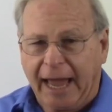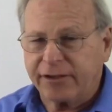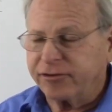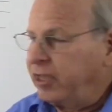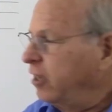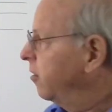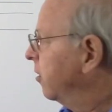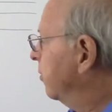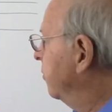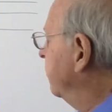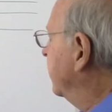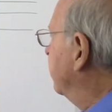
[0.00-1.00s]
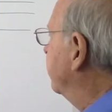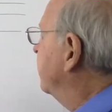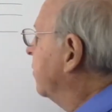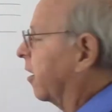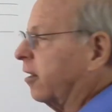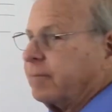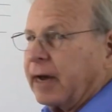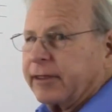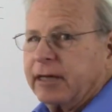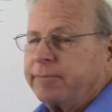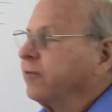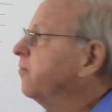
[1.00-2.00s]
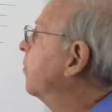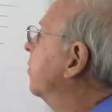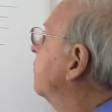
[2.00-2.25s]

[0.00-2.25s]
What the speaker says: ASCII code. We've talked about that before.